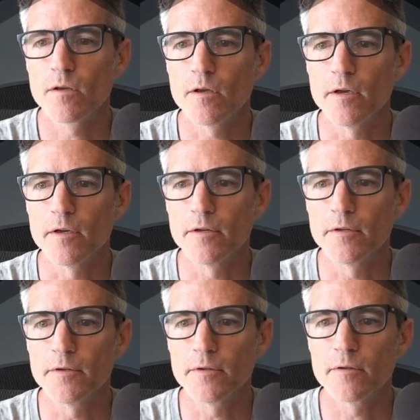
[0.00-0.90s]

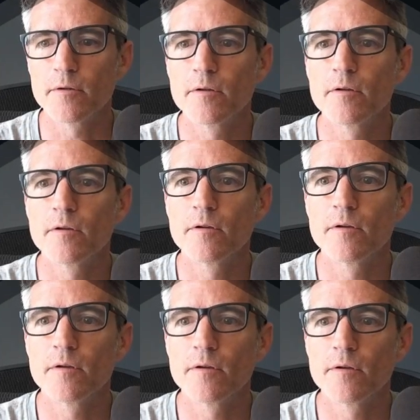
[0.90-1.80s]
and
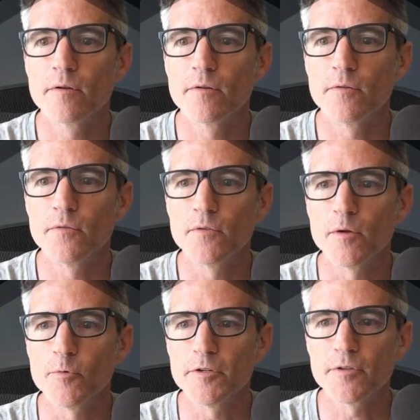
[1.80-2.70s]

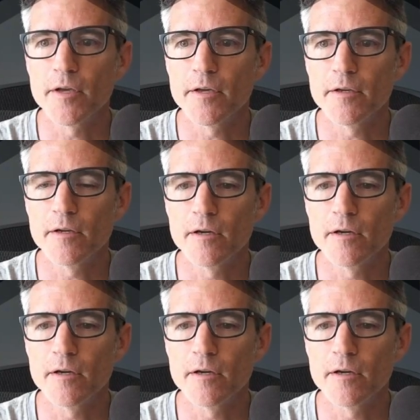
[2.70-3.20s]
then we say